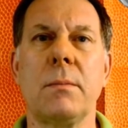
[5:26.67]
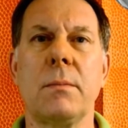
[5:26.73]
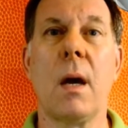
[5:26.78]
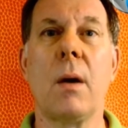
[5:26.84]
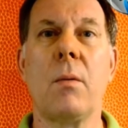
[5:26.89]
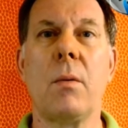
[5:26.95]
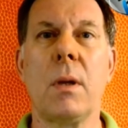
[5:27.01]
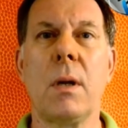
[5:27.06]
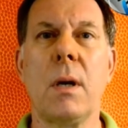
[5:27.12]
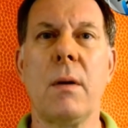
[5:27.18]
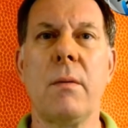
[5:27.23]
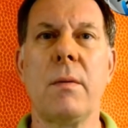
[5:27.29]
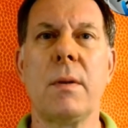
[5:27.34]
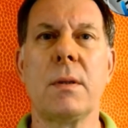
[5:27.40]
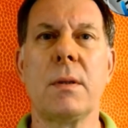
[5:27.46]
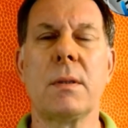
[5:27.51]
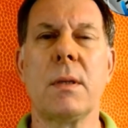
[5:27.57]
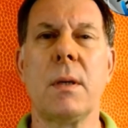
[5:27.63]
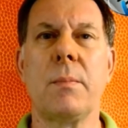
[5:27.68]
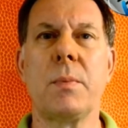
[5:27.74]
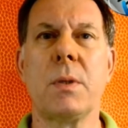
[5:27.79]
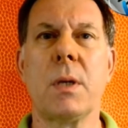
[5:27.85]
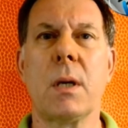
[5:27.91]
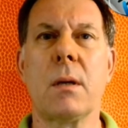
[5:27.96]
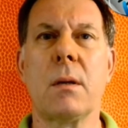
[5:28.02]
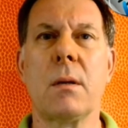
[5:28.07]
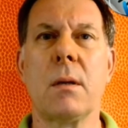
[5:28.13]
I will cover this
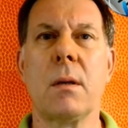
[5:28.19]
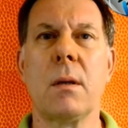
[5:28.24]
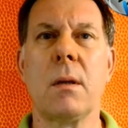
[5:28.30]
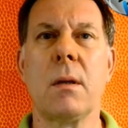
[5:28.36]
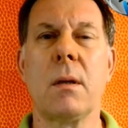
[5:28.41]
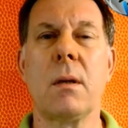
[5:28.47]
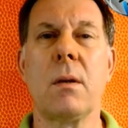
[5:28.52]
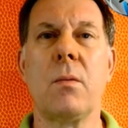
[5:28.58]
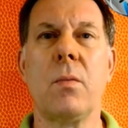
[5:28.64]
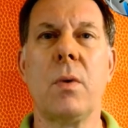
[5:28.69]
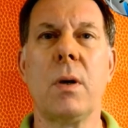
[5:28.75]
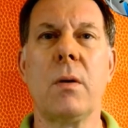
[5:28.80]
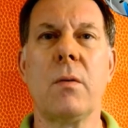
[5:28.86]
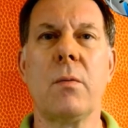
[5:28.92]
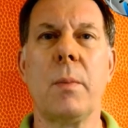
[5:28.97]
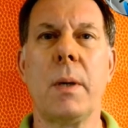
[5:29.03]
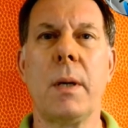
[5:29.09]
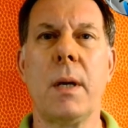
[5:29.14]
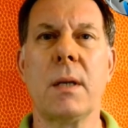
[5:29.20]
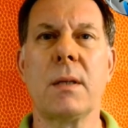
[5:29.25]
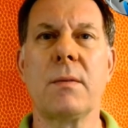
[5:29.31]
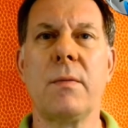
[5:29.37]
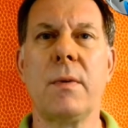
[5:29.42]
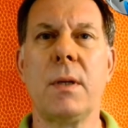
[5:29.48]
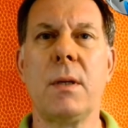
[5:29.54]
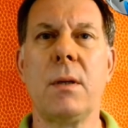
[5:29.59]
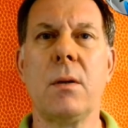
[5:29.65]
subject in one of my next
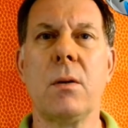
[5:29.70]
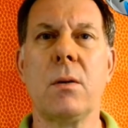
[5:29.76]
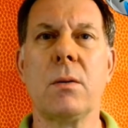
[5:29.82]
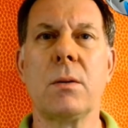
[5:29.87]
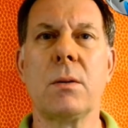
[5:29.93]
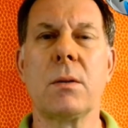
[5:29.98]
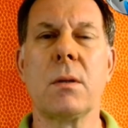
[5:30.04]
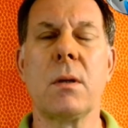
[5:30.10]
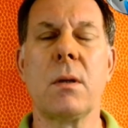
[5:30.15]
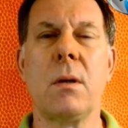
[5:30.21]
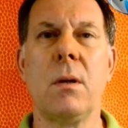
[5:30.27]
videos,